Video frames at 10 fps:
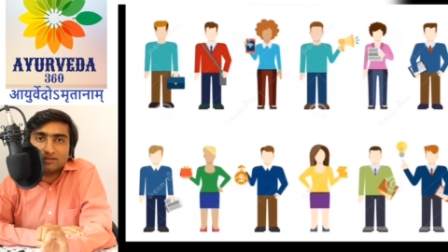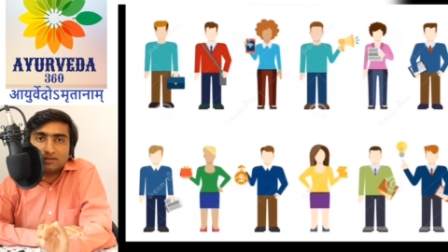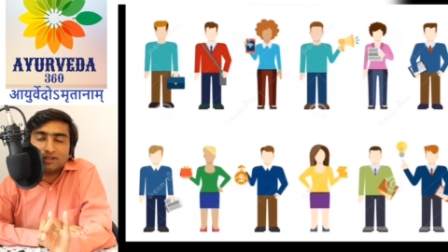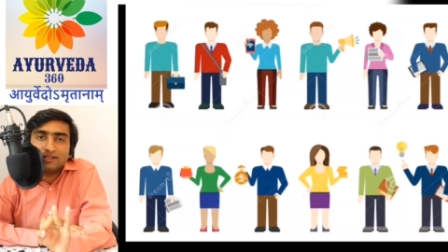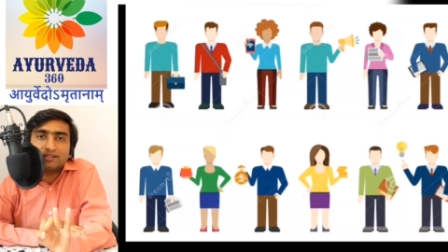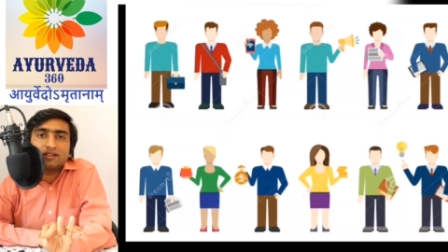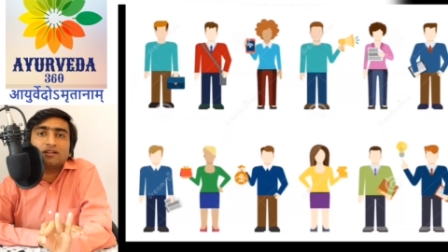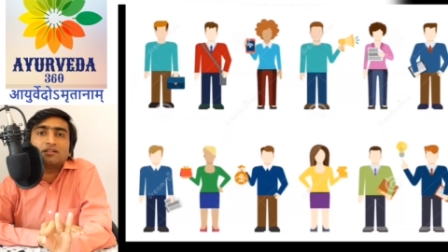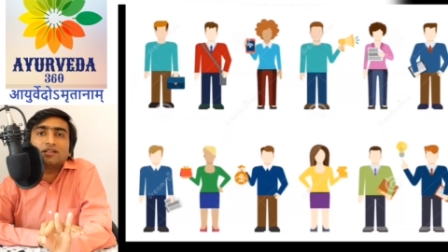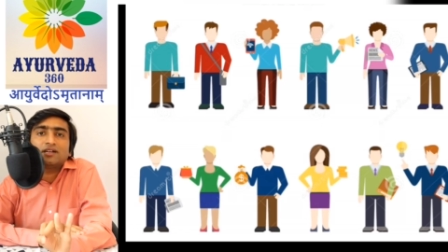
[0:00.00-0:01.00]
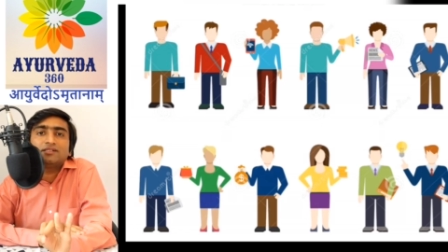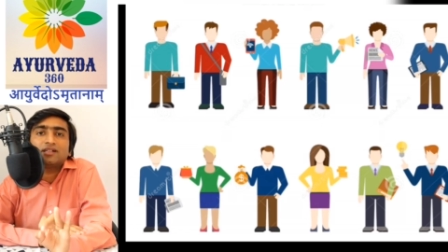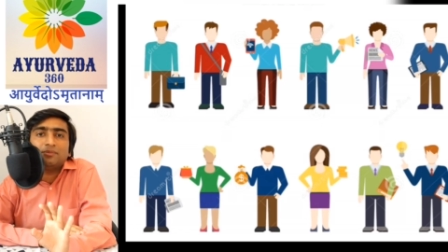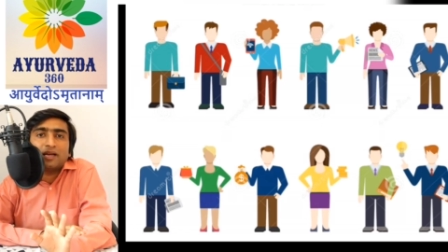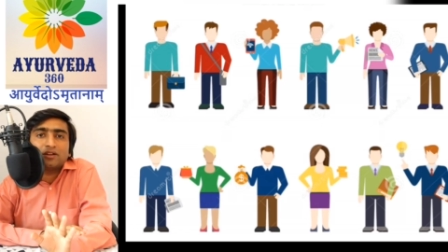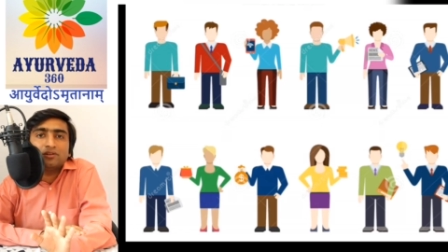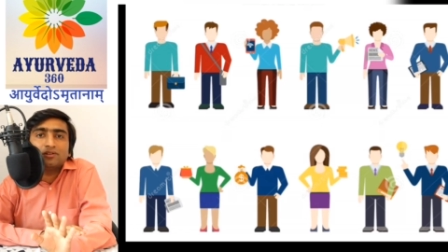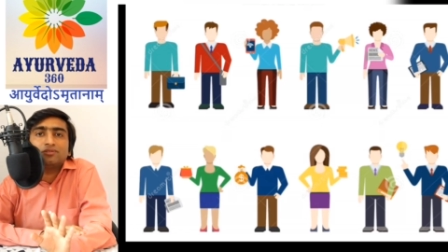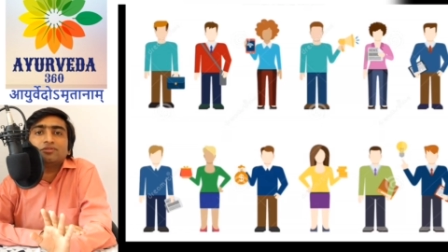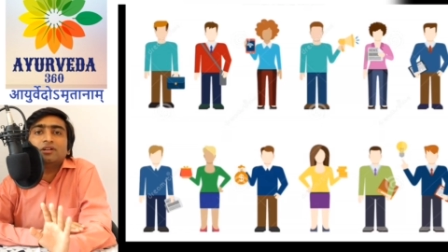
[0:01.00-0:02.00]
The culture, the cultural
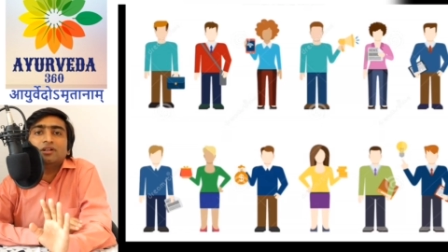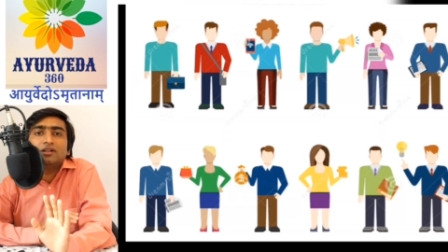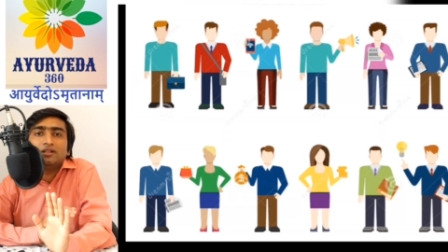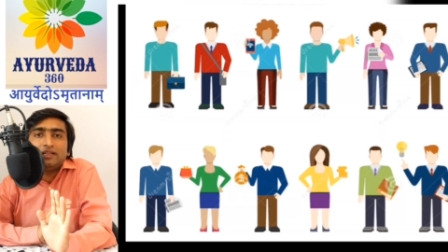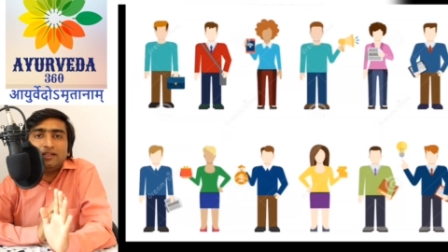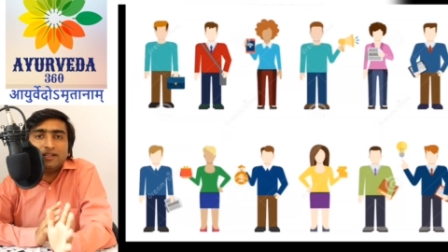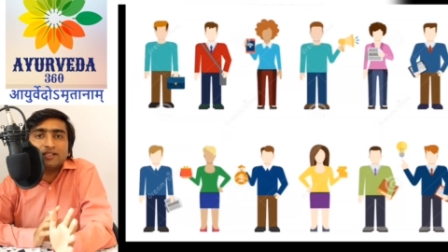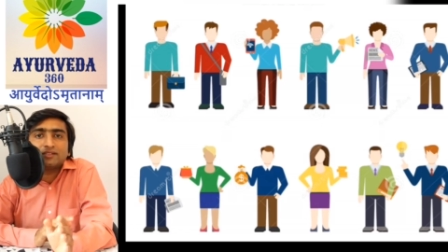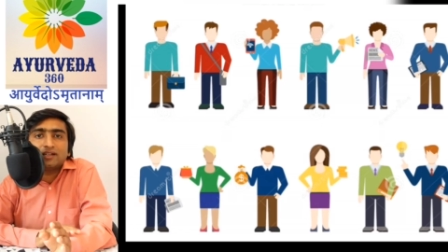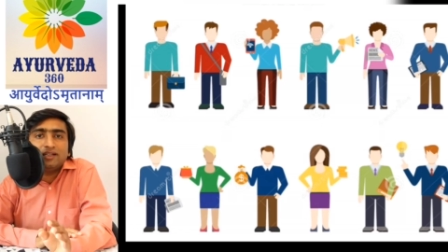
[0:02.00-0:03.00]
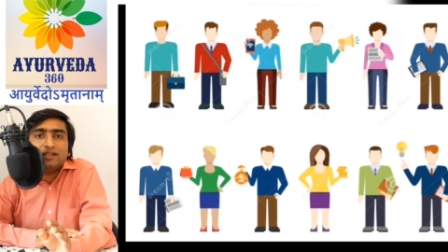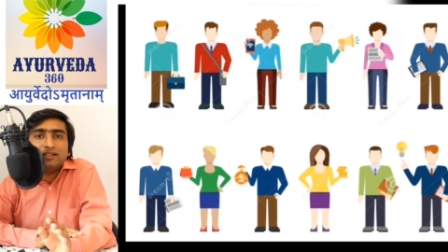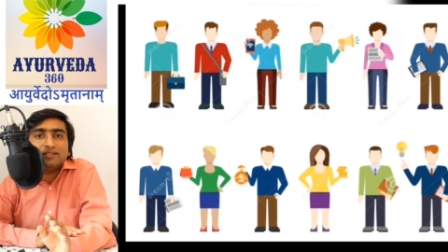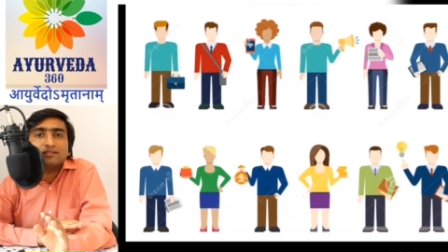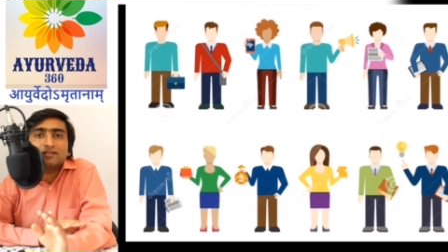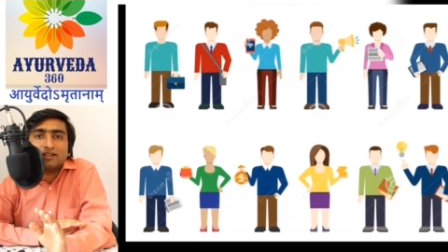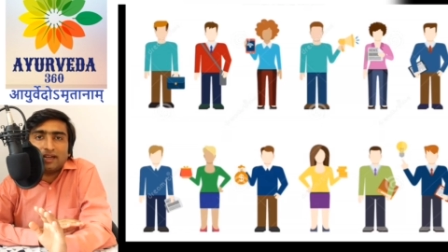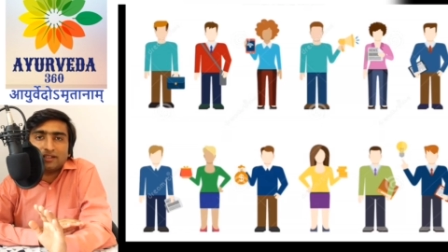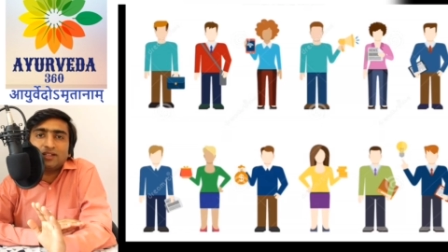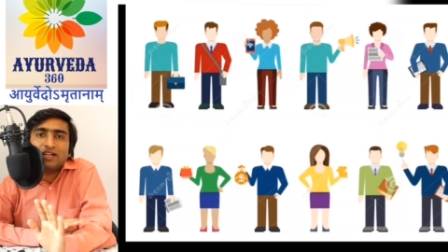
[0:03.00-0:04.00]
background of the Indian study is
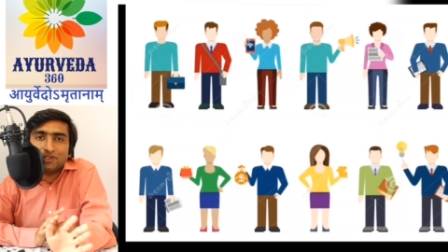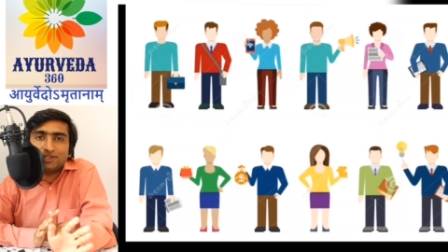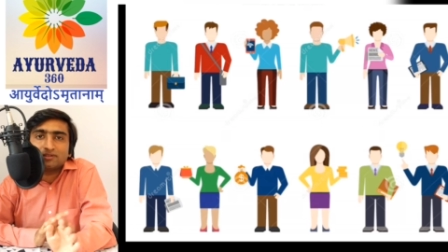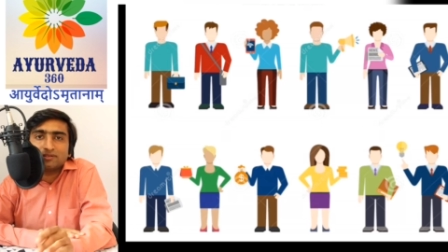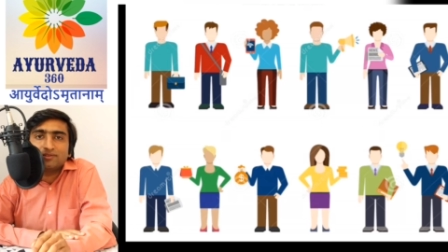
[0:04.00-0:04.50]
actually lost.